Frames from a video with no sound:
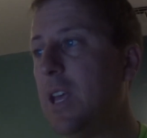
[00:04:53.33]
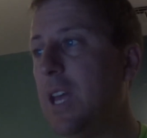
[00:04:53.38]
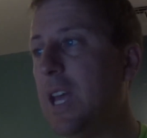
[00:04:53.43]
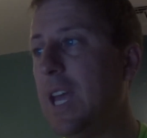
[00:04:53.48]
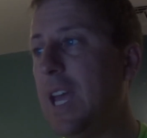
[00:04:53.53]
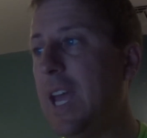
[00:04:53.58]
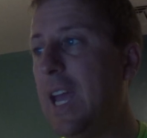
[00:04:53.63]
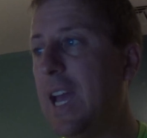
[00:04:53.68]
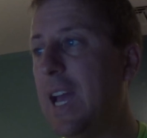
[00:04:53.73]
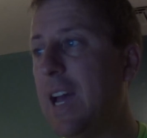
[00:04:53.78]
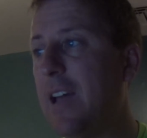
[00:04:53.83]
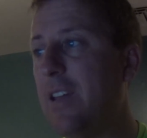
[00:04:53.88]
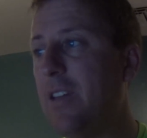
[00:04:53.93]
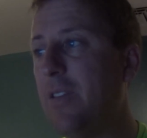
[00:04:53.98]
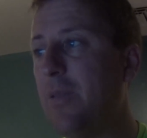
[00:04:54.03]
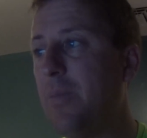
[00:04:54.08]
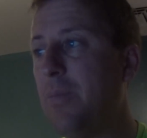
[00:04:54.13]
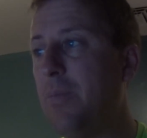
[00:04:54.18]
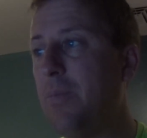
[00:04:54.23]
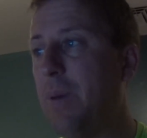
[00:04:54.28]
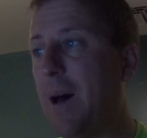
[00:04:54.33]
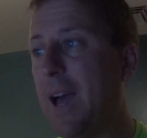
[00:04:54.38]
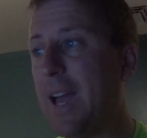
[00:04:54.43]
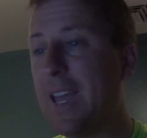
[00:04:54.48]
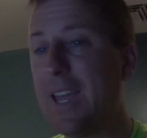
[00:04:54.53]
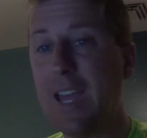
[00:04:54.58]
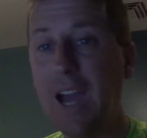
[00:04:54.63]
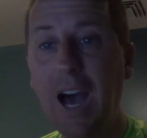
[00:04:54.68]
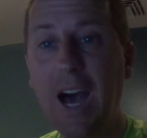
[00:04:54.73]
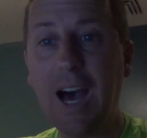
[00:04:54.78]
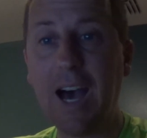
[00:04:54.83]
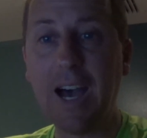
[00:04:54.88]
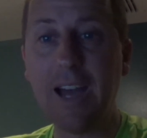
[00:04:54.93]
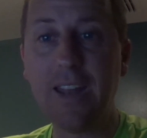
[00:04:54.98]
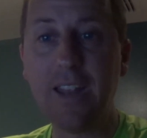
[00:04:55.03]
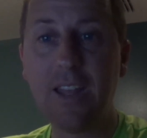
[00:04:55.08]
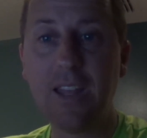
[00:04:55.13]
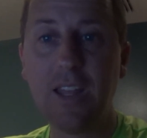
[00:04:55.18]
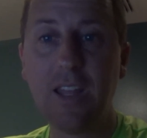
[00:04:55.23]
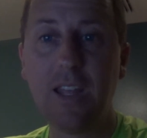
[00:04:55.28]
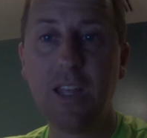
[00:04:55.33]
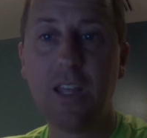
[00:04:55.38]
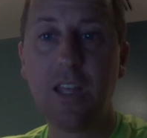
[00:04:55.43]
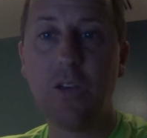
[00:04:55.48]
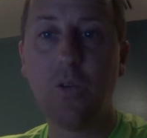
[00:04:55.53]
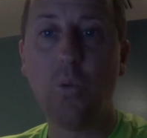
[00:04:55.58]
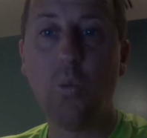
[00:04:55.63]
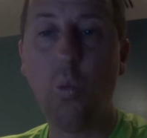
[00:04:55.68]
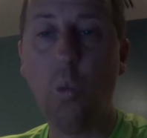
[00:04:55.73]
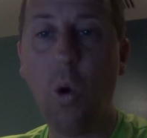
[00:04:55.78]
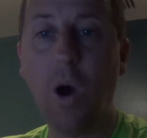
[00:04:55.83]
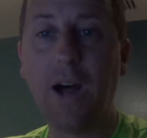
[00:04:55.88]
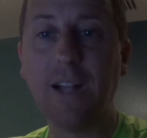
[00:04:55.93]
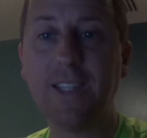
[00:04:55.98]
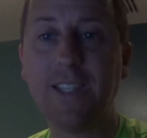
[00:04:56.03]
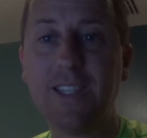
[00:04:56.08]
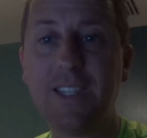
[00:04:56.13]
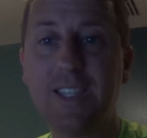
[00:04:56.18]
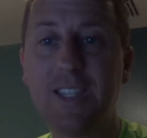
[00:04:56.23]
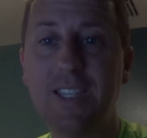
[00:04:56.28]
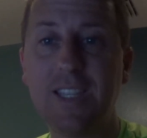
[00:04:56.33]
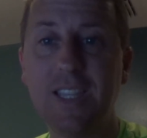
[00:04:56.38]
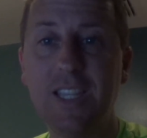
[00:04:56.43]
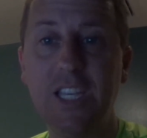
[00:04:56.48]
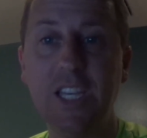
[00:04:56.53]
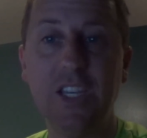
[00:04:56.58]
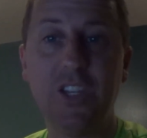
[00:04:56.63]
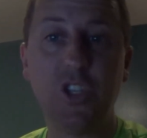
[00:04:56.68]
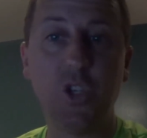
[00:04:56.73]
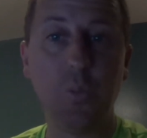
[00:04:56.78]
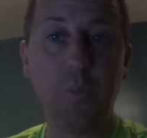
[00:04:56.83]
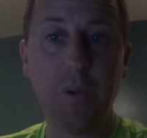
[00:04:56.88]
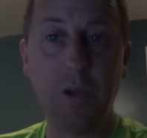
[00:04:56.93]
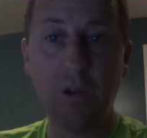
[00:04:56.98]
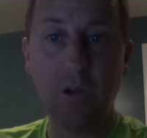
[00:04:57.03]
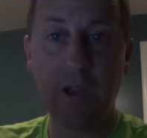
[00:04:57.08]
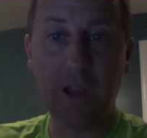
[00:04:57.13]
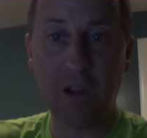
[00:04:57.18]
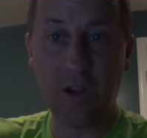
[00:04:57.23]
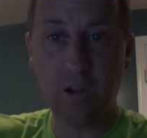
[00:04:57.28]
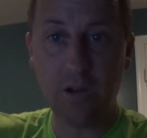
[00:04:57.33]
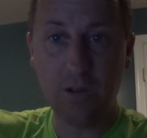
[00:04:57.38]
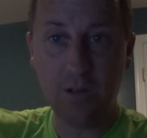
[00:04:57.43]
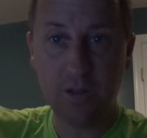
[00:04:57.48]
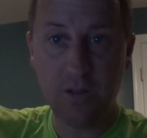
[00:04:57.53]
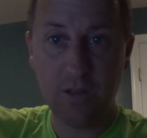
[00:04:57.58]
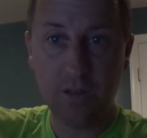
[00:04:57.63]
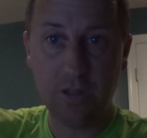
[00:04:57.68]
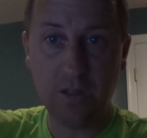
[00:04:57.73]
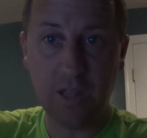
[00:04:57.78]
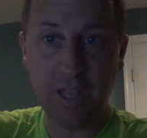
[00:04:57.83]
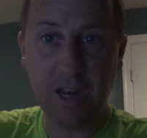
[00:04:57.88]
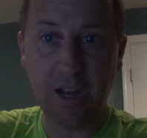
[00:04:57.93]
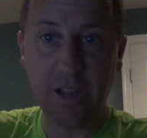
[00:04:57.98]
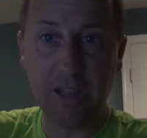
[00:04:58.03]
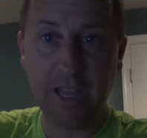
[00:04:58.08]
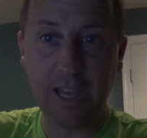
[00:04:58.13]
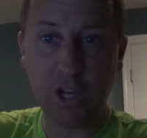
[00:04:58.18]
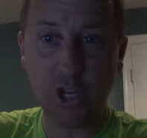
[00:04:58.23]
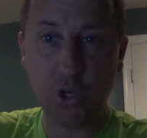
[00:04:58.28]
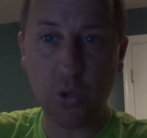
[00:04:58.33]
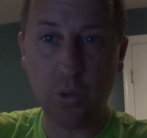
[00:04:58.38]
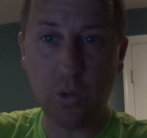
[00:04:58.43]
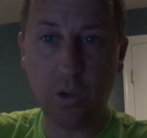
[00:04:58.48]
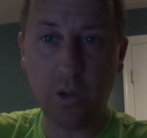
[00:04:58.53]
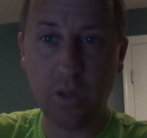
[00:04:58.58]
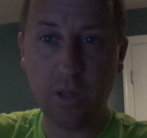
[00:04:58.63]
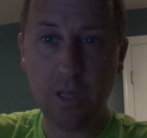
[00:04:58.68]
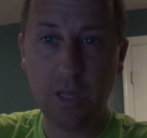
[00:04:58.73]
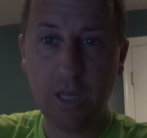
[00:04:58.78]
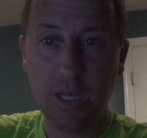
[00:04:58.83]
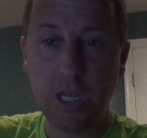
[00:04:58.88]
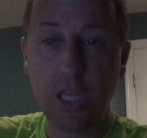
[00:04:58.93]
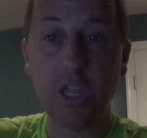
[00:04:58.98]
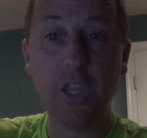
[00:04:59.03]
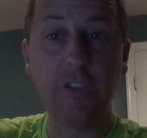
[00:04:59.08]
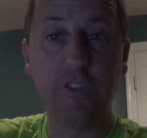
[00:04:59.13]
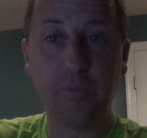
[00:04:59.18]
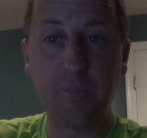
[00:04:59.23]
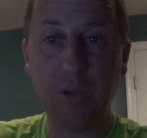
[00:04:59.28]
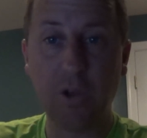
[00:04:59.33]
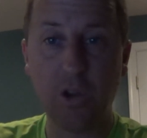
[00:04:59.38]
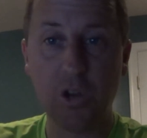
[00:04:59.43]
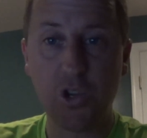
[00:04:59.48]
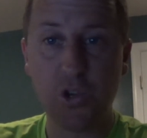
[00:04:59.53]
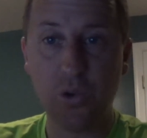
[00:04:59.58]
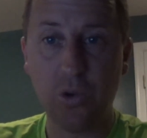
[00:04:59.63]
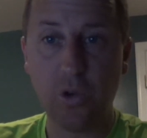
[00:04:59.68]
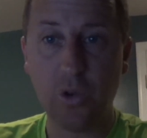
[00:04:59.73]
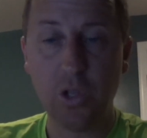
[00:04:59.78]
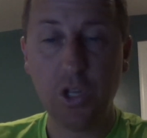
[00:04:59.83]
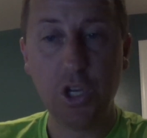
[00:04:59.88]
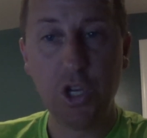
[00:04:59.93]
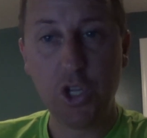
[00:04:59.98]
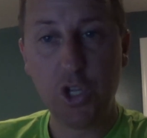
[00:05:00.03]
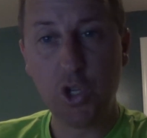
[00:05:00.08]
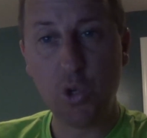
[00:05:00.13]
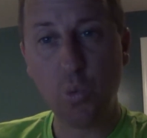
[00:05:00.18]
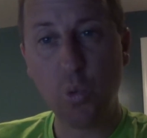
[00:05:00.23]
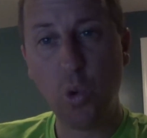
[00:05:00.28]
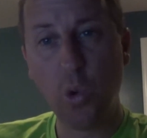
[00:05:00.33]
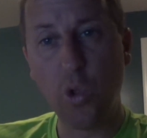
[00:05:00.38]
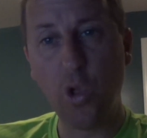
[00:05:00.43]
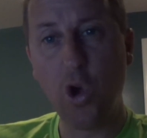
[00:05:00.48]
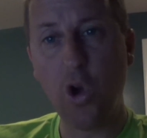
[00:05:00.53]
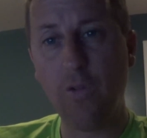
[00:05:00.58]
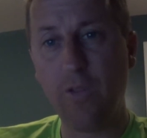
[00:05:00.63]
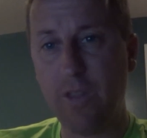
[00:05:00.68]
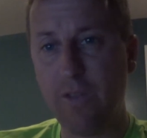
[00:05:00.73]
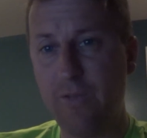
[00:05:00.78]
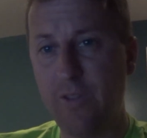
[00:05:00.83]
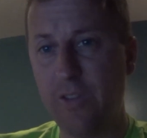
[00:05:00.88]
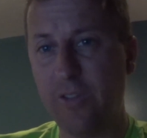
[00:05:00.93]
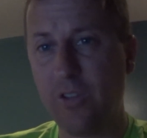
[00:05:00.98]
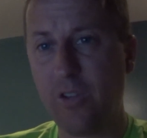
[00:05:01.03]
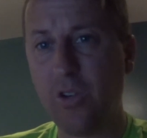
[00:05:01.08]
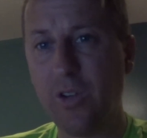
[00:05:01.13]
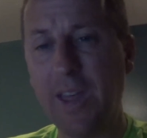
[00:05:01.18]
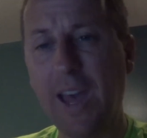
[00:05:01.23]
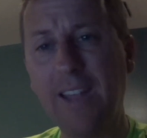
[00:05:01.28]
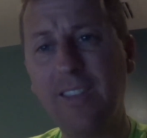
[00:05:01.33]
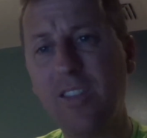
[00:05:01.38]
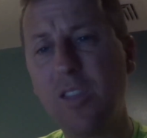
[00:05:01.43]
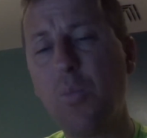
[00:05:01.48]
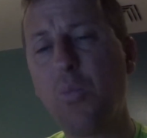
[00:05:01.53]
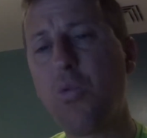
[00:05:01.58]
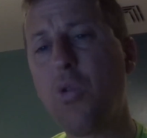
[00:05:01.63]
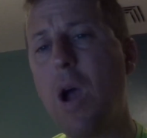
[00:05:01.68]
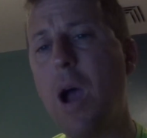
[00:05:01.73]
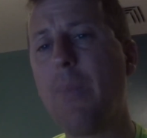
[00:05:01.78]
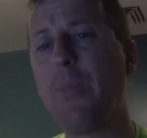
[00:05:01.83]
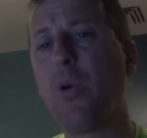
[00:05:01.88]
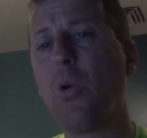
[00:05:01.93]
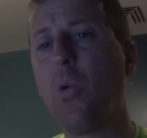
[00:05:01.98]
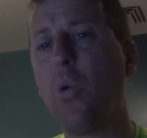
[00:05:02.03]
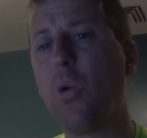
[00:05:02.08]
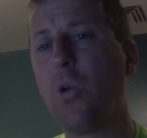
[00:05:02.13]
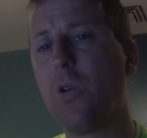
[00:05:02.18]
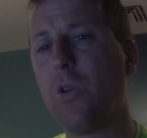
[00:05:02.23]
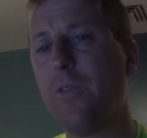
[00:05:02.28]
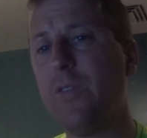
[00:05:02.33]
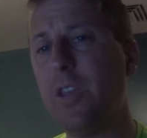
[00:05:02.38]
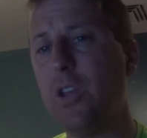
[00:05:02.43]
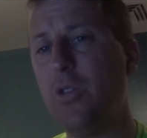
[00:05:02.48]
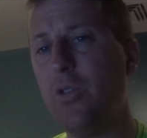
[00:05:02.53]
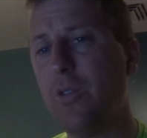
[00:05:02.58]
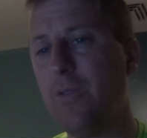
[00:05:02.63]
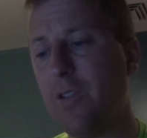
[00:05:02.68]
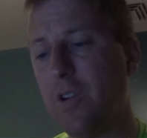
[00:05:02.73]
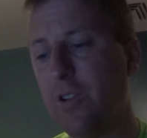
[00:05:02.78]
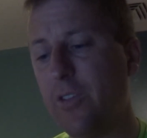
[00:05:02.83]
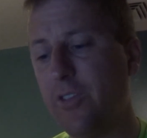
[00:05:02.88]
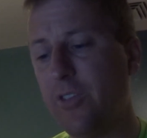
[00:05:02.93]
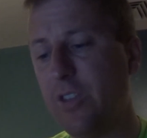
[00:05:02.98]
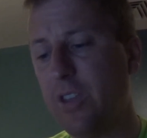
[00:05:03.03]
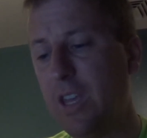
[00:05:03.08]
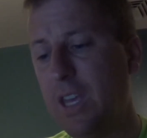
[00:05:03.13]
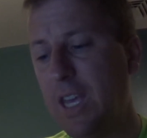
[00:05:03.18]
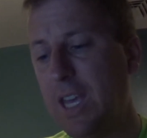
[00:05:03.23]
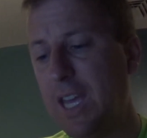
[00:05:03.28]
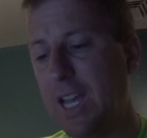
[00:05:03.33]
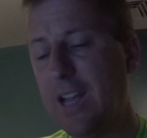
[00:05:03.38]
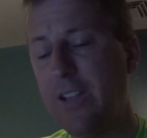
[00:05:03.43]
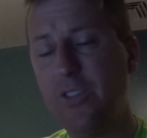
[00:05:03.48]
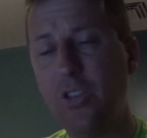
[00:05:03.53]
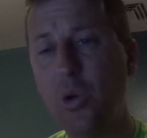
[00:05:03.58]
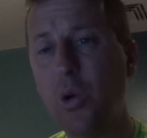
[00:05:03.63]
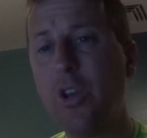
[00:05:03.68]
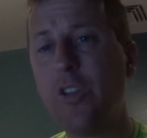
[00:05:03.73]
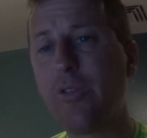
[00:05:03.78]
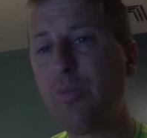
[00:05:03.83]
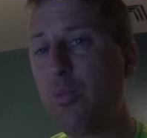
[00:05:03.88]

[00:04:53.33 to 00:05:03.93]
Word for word: And by God wants the superior, the intellectual, the spiritual to rule over the physical. That's the proper order of the universe. And so it is